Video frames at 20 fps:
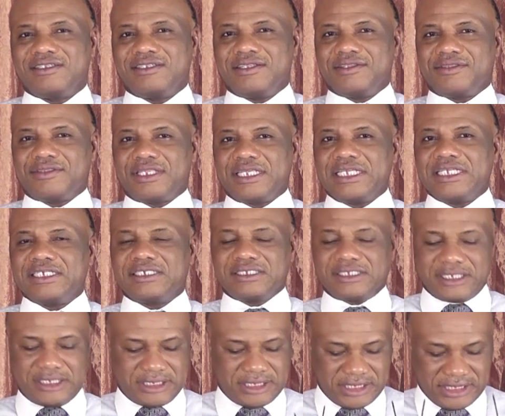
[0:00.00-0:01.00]
the things
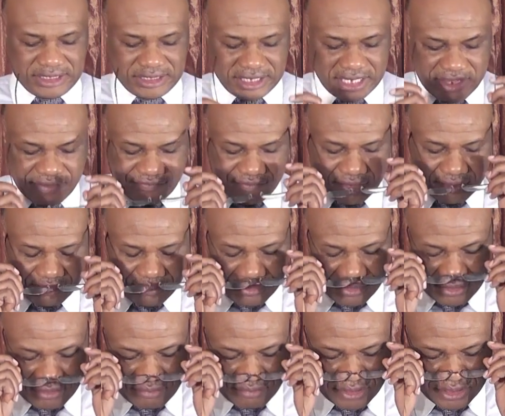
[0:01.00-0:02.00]
that he gave up.
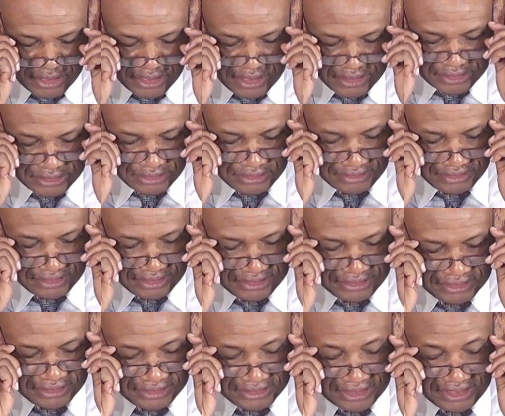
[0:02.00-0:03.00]
But listen to
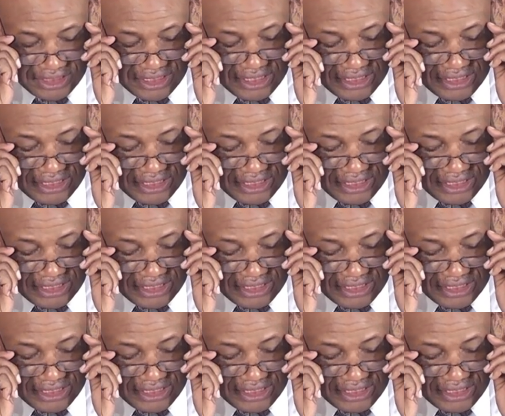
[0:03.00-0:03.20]
this. He said,